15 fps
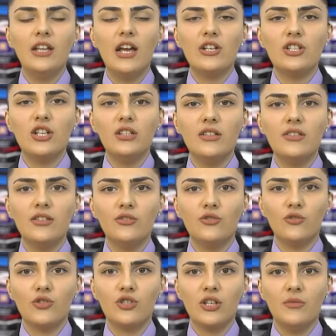National
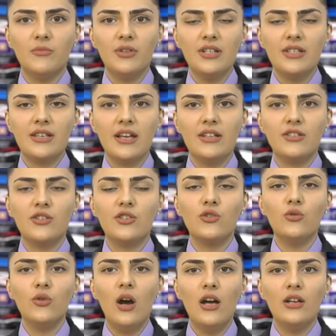Institution presents
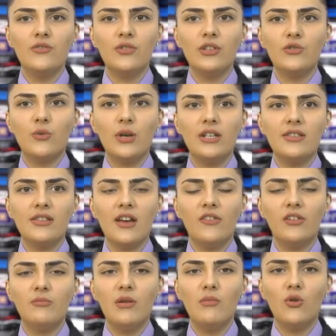
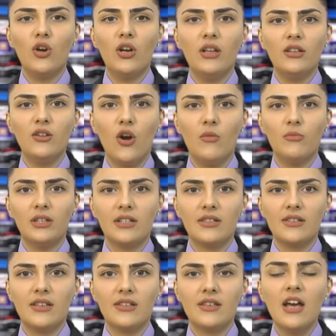227 memorial
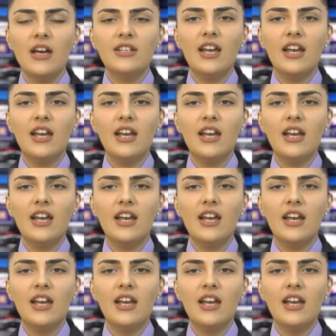complexes